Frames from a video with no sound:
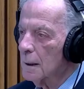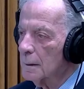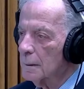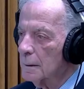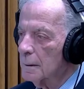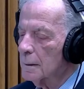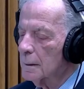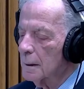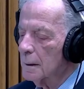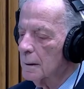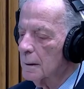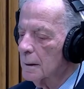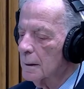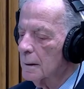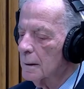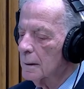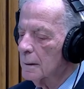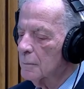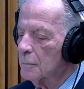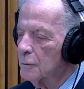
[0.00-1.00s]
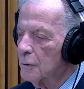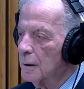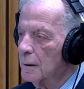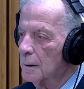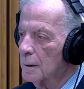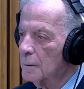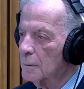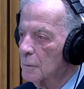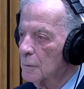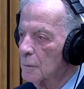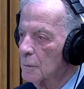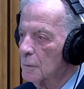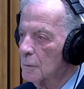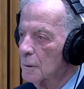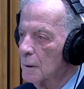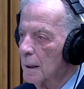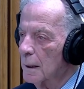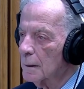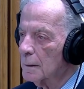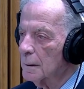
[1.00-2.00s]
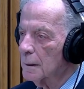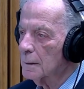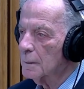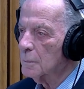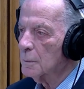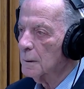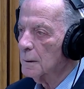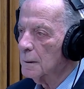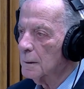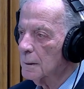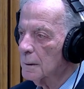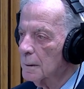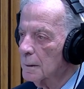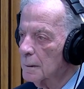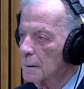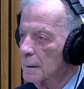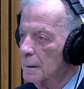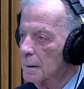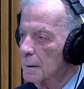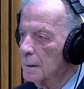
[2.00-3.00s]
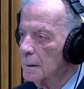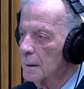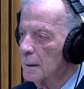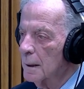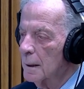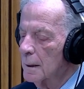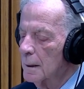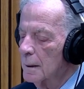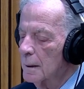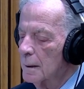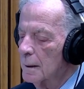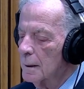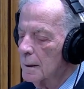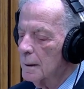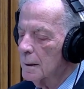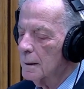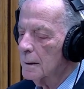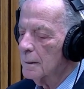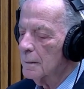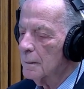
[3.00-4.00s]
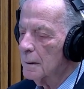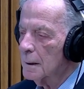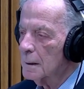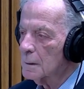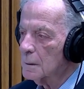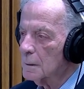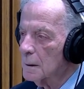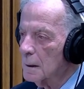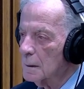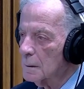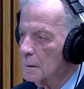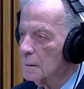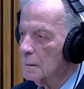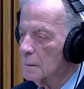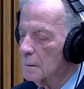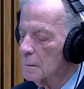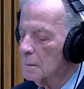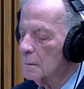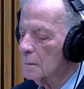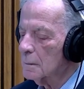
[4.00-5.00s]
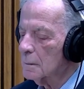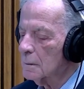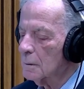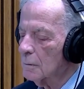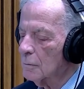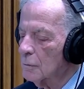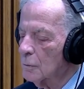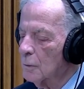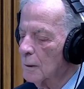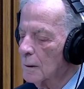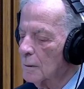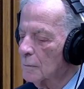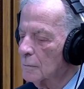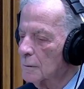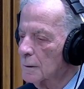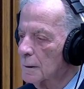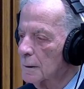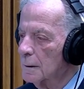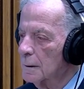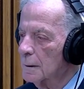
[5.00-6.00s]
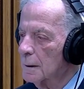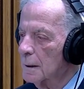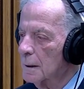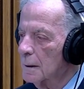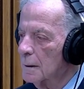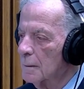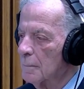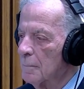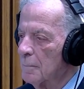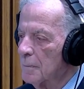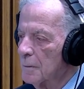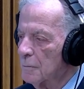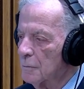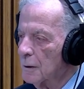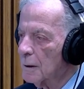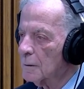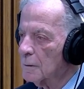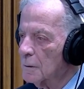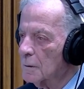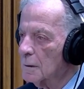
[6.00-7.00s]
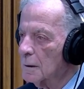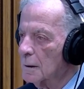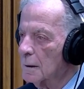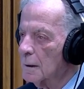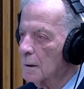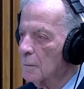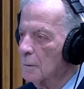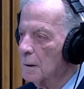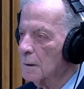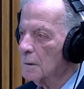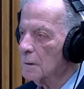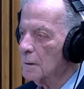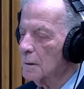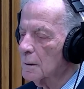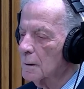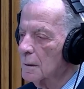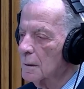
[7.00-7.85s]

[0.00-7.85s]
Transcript: that uh, failure to act in 2013 uh, as, as sort of one of the uh, factors in the equation.